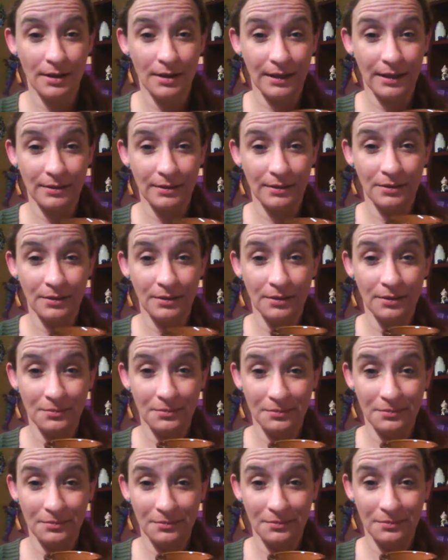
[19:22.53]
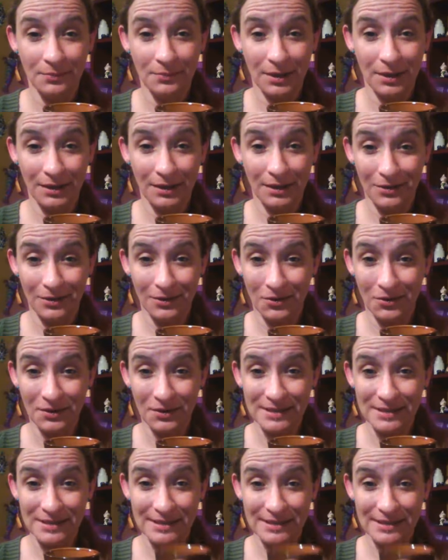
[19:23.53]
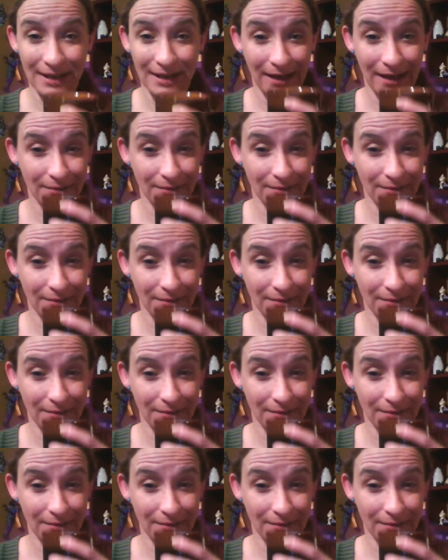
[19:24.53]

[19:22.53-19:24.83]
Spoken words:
and we're going to call this a night.